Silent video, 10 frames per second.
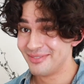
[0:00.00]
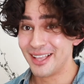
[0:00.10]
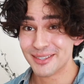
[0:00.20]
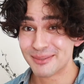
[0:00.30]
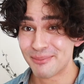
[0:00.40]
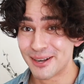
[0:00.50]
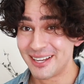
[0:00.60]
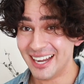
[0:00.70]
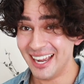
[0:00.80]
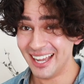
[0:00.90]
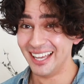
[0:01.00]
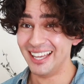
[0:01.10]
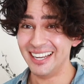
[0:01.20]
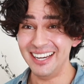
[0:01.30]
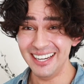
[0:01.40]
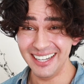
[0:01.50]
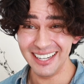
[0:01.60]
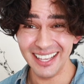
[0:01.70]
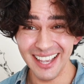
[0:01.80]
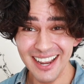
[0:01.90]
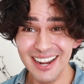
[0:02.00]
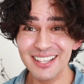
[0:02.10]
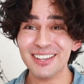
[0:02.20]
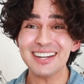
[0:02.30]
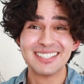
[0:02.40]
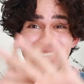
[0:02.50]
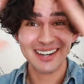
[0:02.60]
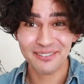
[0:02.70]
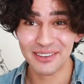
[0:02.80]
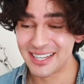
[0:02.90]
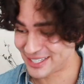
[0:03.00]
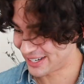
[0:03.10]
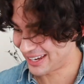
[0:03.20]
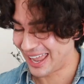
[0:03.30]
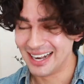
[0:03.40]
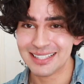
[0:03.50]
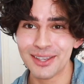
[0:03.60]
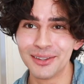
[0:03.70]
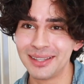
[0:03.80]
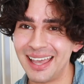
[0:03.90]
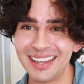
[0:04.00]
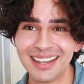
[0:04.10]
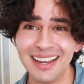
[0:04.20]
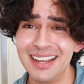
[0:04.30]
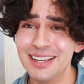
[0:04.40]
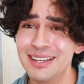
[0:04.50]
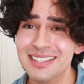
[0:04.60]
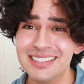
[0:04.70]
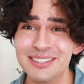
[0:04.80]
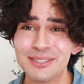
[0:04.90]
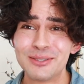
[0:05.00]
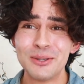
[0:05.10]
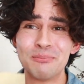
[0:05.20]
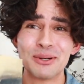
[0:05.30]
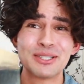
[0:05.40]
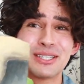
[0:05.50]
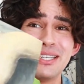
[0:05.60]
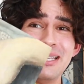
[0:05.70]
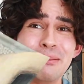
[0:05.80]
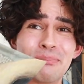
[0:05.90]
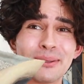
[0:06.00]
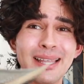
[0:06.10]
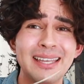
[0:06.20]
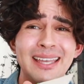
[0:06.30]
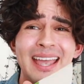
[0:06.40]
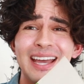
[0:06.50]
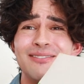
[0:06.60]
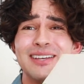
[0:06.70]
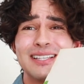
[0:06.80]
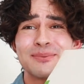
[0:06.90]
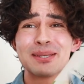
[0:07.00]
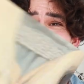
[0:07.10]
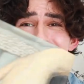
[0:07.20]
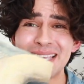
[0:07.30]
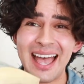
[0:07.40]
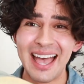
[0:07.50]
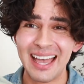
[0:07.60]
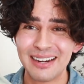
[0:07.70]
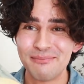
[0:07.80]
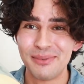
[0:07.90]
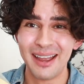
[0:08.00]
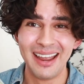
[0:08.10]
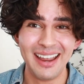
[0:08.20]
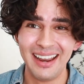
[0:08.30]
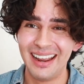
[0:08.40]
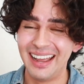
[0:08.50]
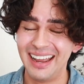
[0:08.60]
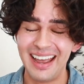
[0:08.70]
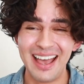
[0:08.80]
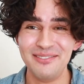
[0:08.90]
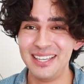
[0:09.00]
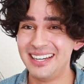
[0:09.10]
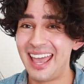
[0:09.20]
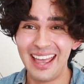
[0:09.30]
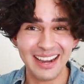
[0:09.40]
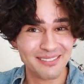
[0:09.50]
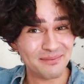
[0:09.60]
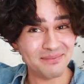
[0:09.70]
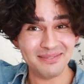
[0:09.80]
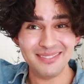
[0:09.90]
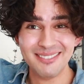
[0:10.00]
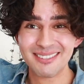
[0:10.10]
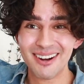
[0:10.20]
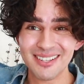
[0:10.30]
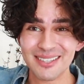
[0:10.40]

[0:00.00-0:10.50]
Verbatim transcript: that looks pretty good. So I decided to finish it and it's on like super cheap like canvas, which I'm sad, but I mean, hey, start